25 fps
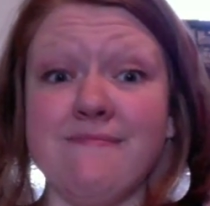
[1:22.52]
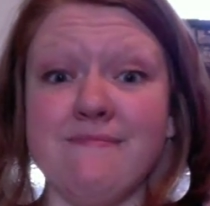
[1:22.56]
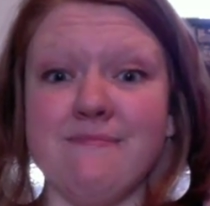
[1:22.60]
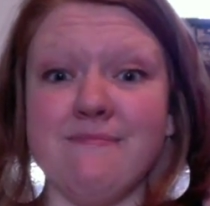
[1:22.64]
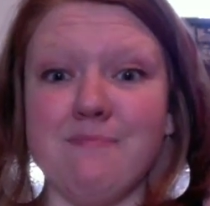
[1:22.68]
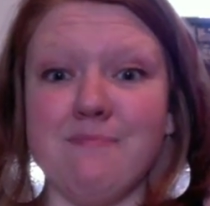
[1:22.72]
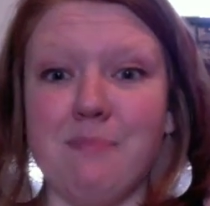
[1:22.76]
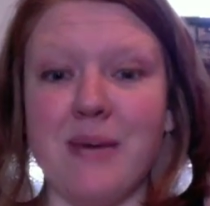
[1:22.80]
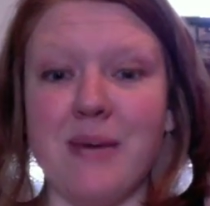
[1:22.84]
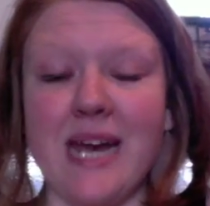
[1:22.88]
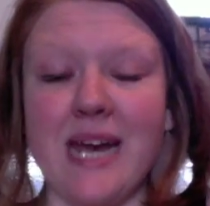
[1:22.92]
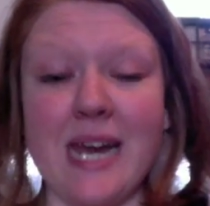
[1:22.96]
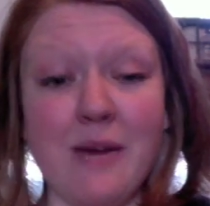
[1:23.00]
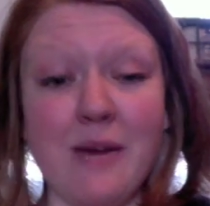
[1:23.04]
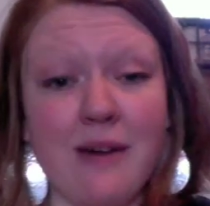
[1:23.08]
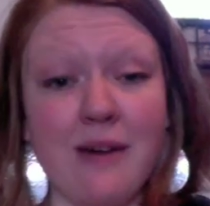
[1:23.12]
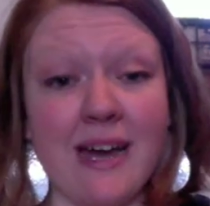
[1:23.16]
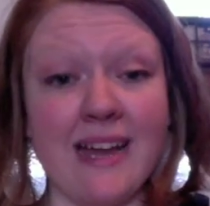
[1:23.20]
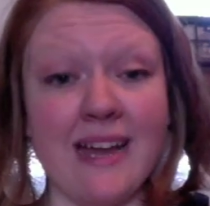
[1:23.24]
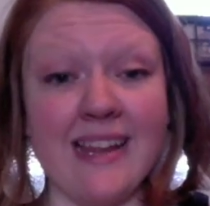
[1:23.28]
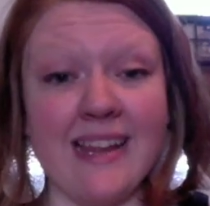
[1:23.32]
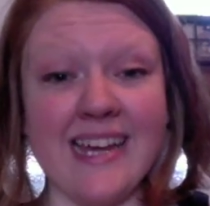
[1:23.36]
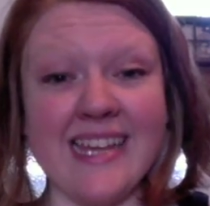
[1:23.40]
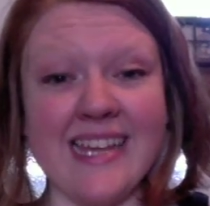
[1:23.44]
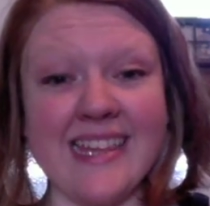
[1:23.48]
But anyway,
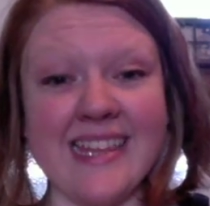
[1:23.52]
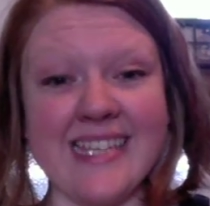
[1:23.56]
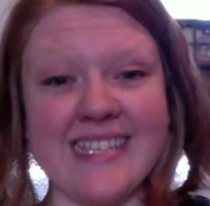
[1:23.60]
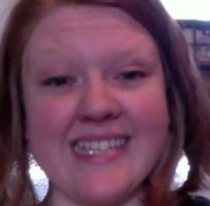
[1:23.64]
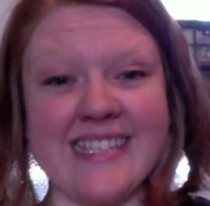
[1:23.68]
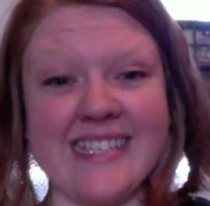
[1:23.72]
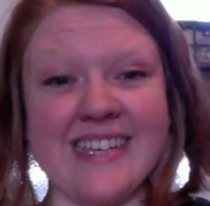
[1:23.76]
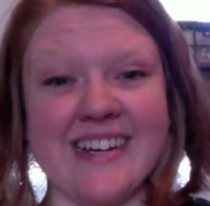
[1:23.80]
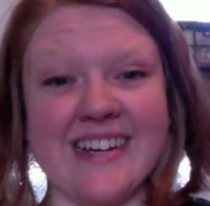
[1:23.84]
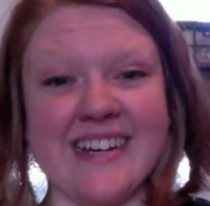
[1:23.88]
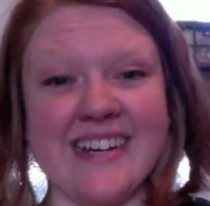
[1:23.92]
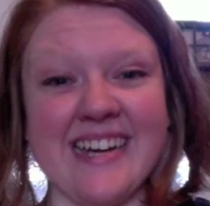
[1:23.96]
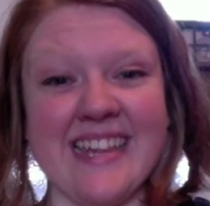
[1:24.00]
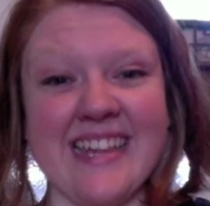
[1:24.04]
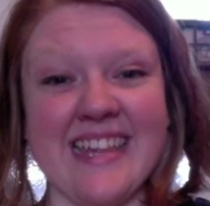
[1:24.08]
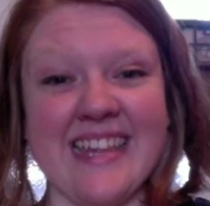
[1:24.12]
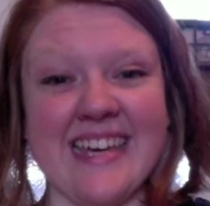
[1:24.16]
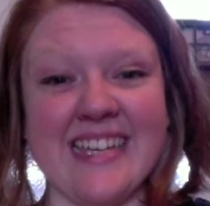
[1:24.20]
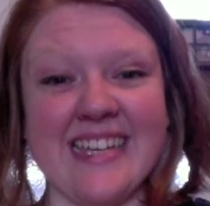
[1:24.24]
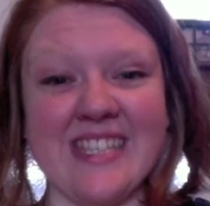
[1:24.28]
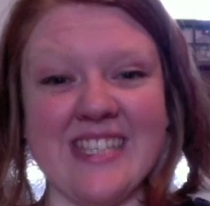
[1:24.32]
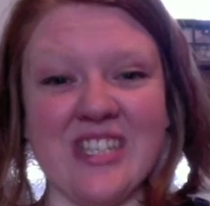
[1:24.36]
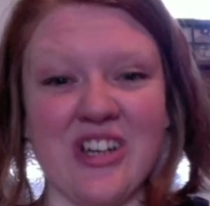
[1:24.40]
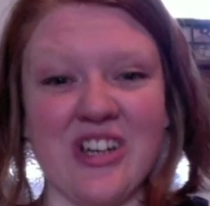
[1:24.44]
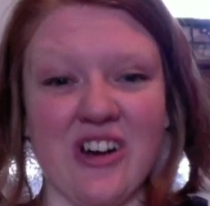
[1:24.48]
I like this song. I
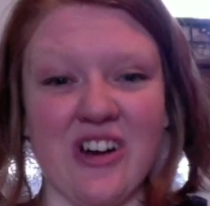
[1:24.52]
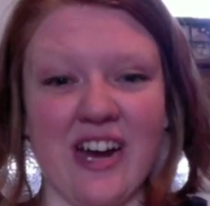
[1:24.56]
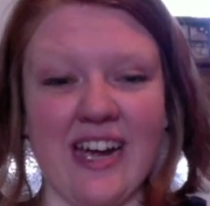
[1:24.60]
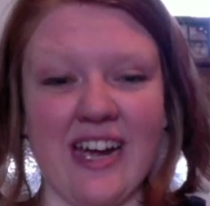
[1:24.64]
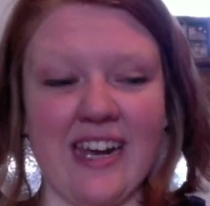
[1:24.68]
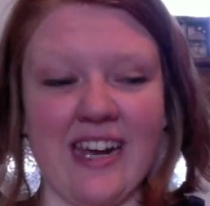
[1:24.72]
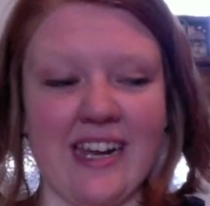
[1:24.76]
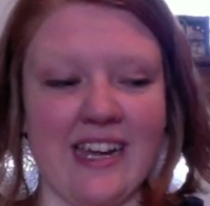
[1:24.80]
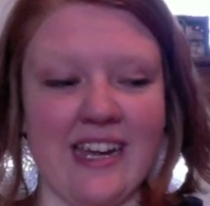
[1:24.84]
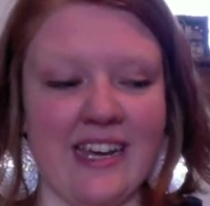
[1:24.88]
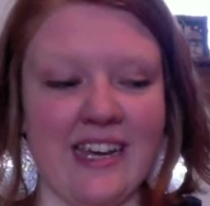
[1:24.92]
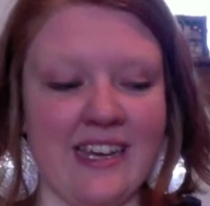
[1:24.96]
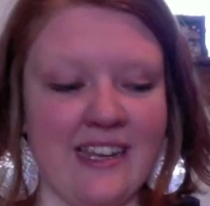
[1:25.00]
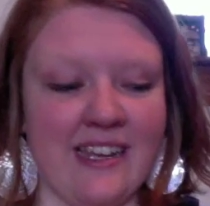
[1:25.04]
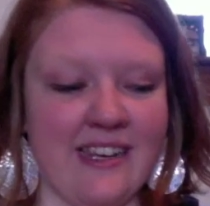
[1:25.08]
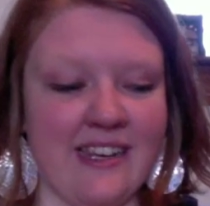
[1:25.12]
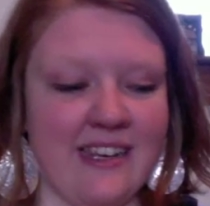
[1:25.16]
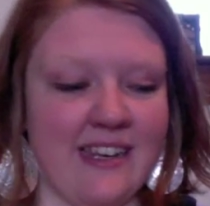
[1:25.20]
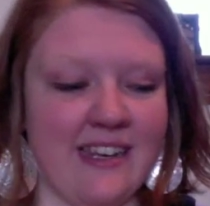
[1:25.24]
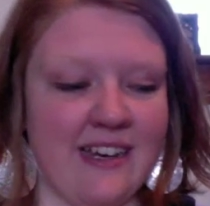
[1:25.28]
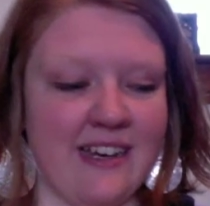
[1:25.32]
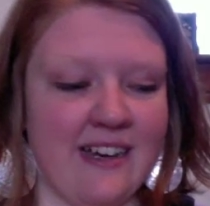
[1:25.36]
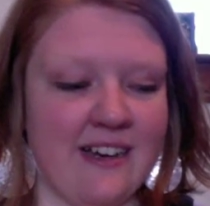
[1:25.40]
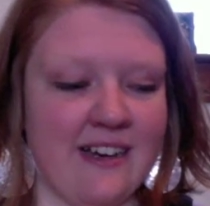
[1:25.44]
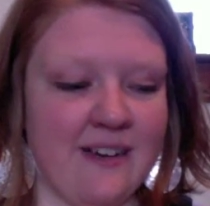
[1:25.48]
think it's great and